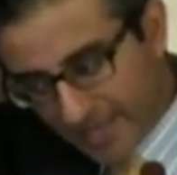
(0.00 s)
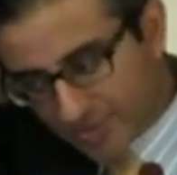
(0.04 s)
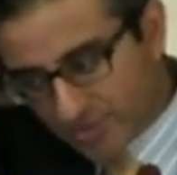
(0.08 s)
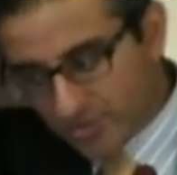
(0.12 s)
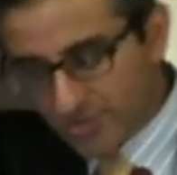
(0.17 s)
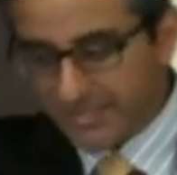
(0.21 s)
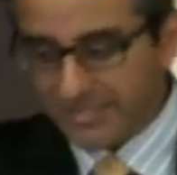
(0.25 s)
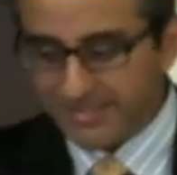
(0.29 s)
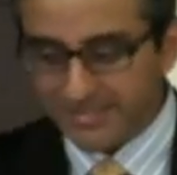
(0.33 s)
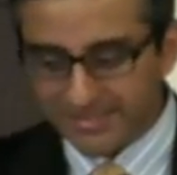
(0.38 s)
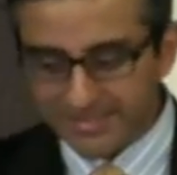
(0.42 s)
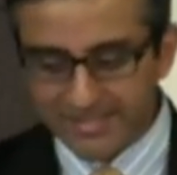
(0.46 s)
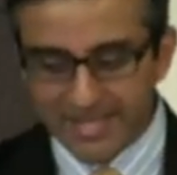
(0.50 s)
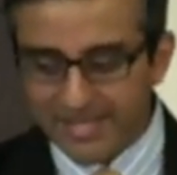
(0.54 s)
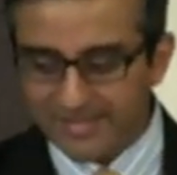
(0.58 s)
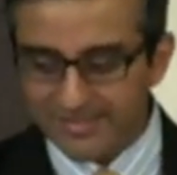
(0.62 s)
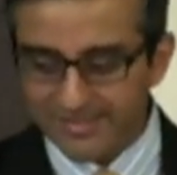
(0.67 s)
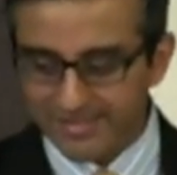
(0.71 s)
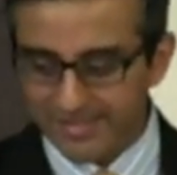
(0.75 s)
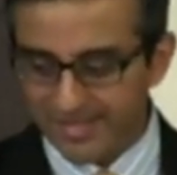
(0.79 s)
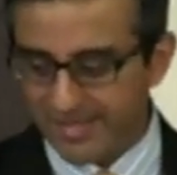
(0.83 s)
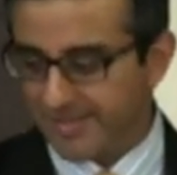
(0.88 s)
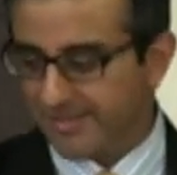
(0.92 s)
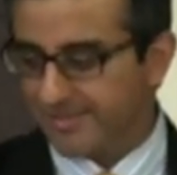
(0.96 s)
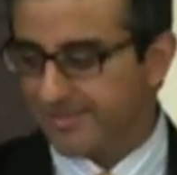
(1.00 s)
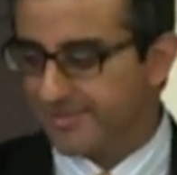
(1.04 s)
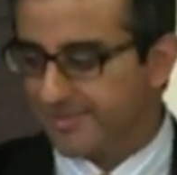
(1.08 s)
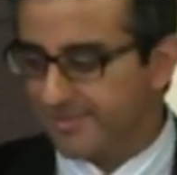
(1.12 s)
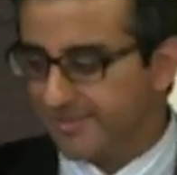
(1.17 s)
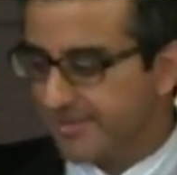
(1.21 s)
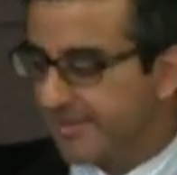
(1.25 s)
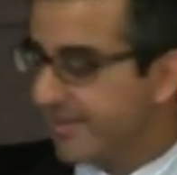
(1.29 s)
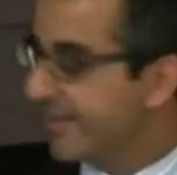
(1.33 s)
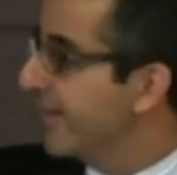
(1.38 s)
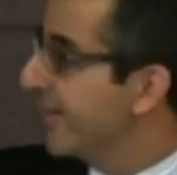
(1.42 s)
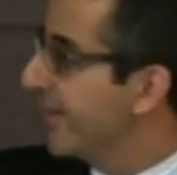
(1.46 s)
yeah, so he says
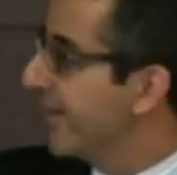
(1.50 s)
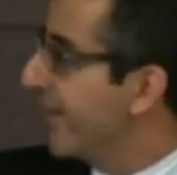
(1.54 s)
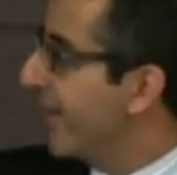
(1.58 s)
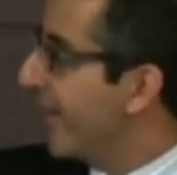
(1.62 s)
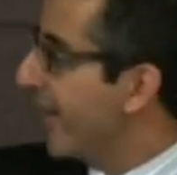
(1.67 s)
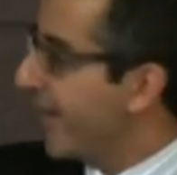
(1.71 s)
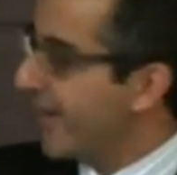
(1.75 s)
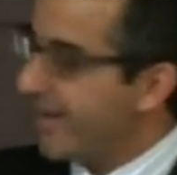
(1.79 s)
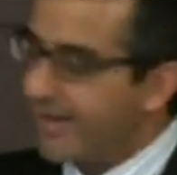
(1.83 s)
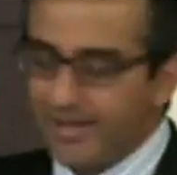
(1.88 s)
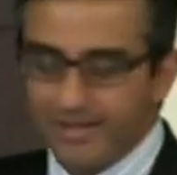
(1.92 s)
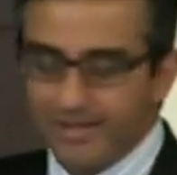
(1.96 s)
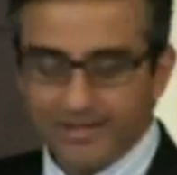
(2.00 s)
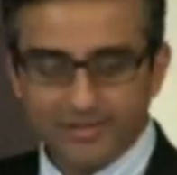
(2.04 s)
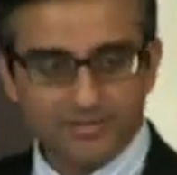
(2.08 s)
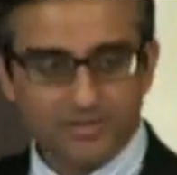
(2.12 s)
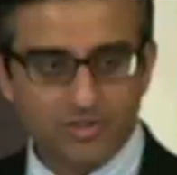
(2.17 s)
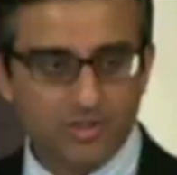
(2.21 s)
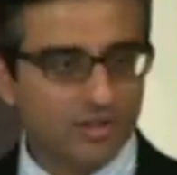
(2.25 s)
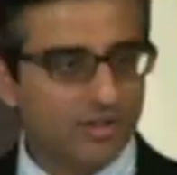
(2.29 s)
this, and